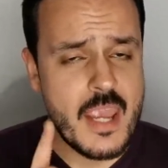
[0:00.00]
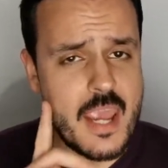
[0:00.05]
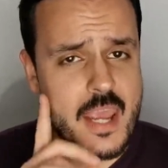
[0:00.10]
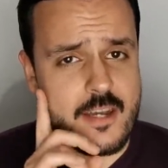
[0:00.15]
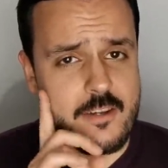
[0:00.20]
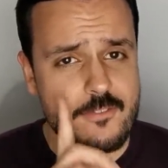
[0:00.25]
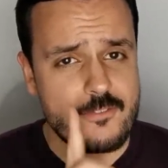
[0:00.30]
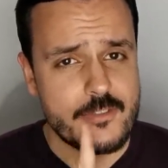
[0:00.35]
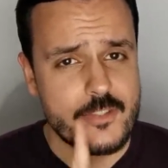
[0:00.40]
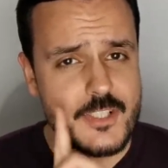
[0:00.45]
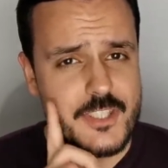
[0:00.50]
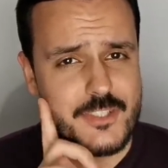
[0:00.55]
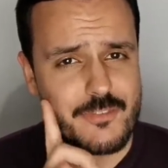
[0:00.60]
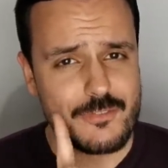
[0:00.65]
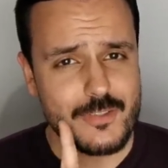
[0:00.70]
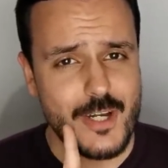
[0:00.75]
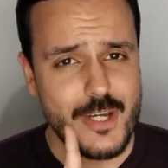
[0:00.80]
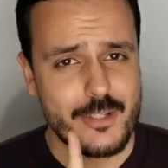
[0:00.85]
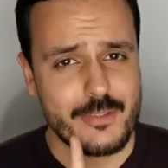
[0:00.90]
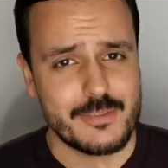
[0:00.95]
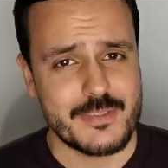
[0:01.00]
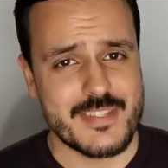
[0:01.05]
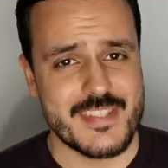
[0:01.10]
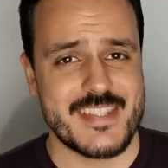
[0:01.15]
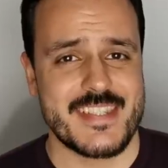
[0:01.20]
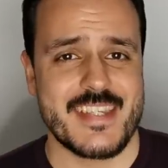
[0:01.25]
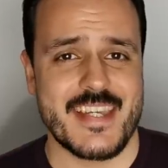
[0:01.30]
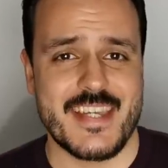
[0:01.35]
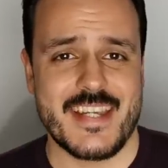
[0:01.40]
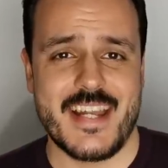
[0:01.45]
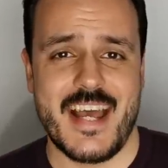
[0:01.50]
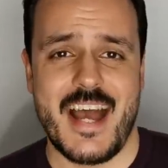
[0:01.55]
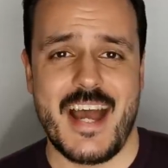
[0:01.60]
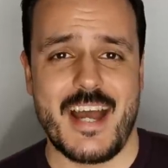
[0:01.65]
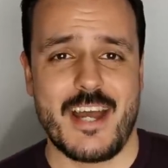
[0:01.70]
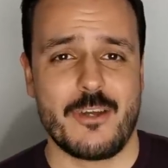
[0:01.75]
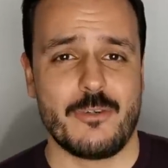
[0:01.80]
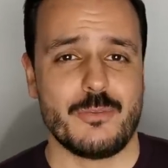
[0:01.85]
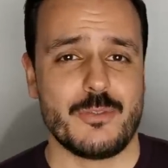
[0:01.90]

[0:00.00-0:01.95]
And the first fragrance that I